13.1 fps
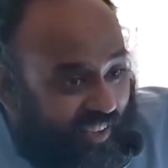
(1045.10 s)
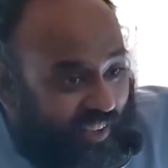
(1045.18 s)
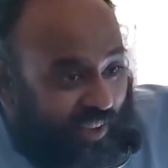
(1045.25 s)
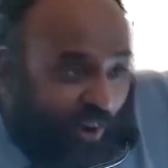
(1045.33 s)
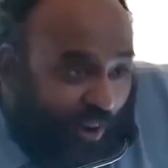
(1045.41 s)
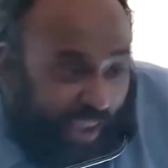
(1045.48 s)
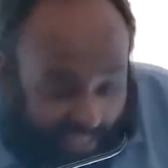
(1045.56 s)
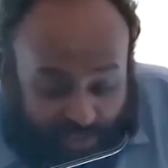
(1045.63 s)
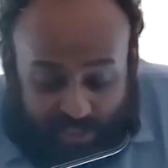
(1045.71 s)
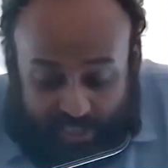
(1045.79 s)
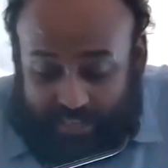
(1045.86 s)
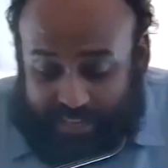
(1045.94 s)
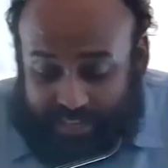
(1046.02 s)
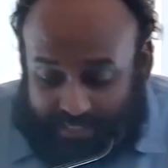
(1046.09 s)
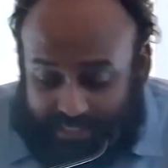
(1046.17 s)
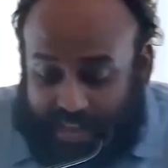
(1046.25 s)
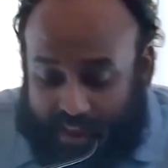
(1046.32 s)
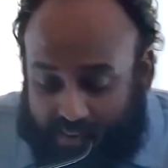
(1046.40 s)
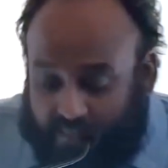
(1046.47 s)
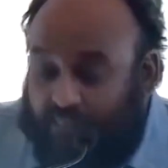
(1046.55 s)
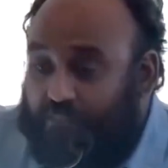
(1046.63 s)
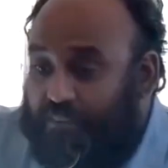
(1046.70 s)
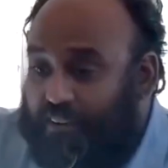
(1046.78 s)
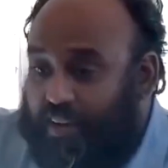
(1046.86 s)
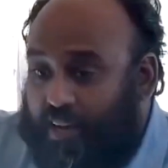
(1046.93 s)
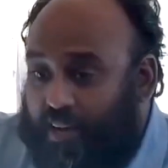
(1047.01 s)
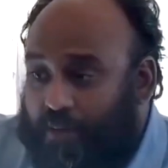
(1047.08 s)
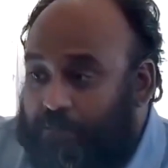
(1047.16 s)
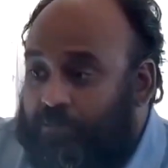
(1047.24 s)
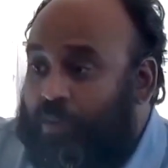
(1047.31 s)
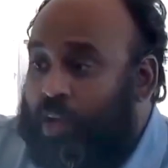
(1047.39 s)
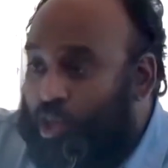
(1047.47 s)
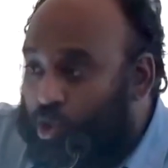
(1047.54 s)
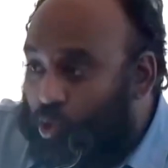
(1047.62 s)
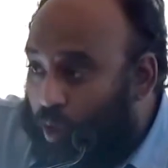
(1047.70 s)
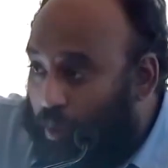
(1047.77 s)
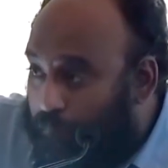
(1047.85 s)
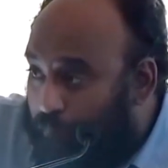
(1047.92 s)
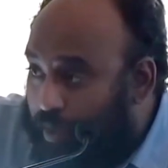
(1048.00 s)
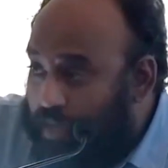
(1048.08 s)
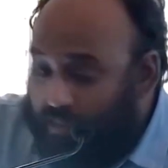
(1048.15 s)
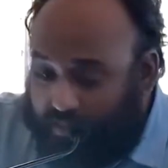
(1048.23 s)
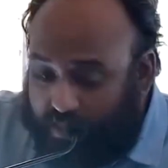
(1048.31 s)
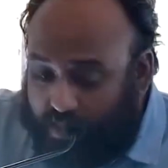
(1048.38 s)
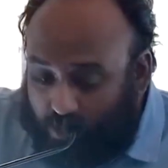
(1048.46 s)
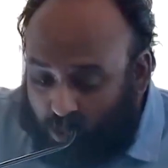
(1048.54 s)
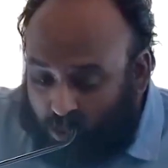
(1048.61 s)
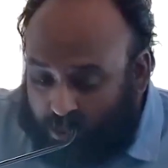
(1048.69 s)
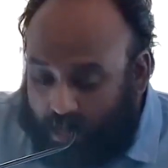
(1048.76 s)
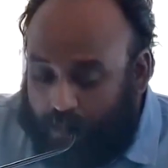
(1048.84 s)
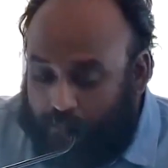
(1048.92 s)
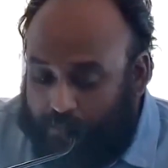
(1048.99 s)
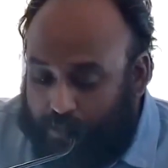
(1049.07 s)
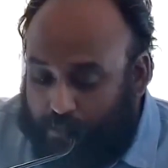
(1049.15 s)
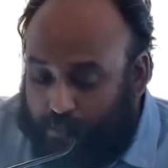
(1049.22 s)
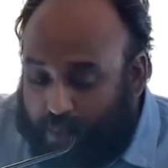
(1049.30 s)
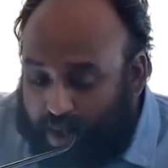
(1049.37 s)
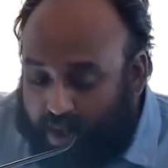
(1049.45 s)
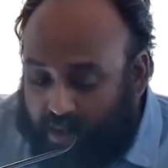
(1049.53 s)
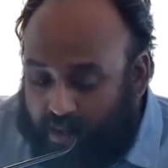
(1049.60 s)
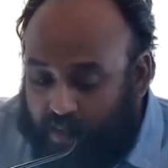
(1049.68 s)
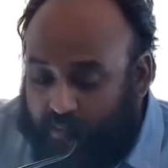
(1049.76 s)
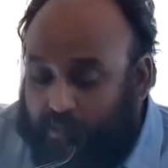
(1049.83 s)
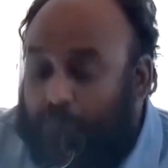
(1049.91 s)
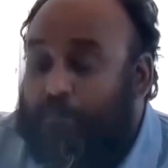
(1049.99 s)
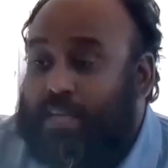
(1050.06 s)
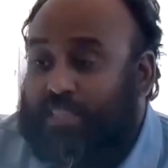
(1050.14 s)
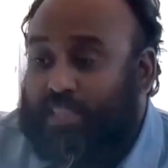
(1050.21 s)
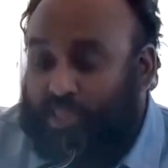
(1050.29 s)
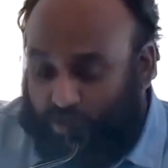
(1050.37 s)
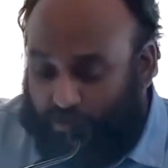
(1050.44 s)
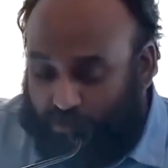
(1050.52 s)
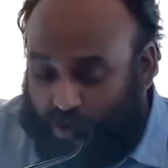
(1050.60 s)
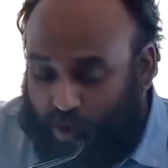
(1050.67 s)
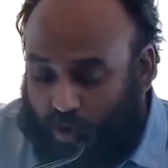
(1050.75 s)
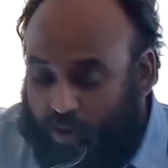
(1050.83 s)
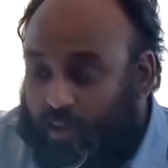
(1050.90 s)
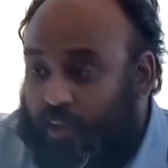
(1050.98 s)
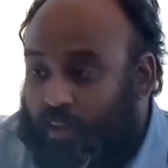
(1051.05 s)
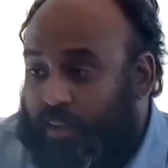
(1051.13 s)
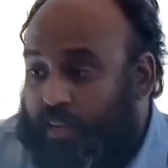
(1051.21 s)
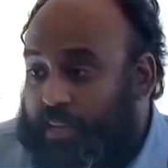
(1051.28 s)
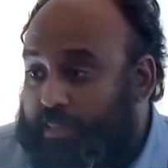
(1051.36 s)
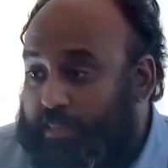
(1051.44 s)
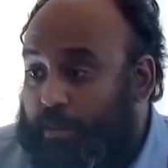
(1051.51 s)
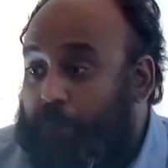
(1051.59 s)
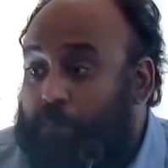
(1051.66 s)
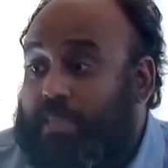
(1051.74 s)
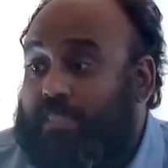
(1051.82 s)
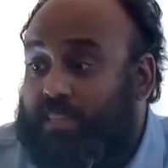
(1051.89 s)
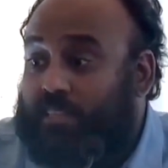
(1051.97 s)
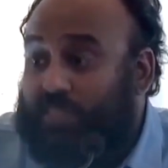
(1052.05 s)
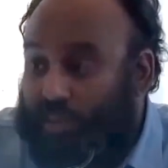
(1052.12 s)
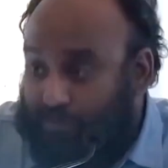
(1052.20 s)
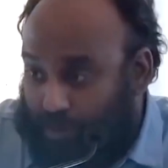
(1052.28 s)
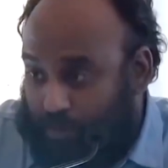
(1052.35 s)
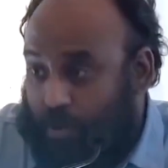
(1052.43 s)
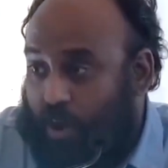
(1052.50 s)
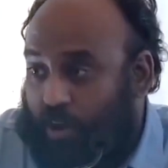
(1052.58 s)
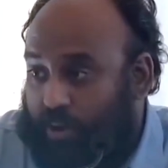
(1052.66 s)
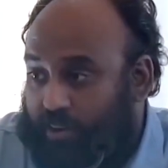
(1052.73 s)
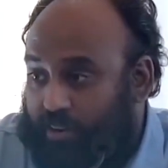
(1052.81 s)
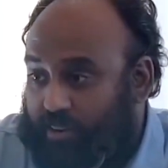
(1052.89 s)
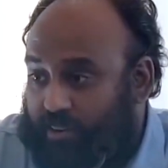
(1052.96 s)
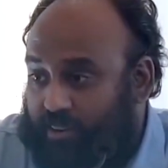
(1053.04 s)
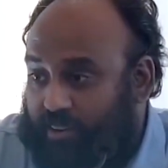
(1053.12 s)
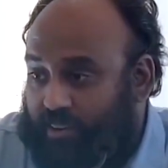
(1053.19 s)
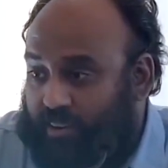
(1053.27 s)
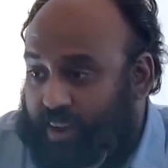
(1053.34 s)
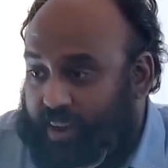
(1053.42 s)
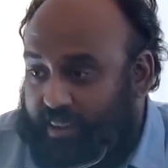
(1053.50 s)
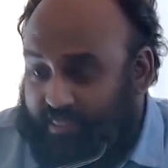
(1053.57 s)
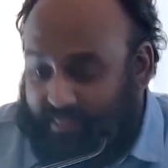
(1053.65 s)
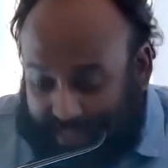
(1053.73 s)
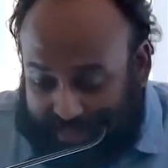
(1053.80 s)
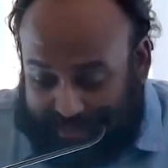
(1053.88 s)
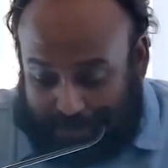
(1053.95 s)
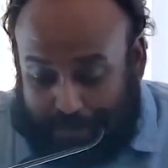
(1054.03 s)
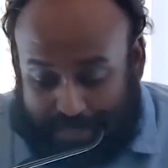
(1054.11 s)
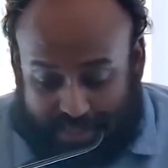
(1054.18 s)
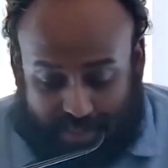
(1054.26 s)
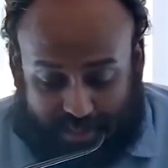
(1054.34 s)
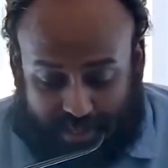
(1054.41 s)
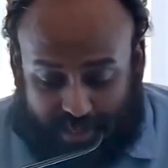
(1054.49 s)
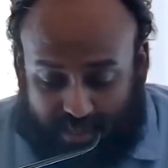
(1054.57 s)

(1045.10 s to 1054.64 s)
Or actually, it can refer to a person who comes bearing the message of God, he's a messenger from God, right? That's messenger.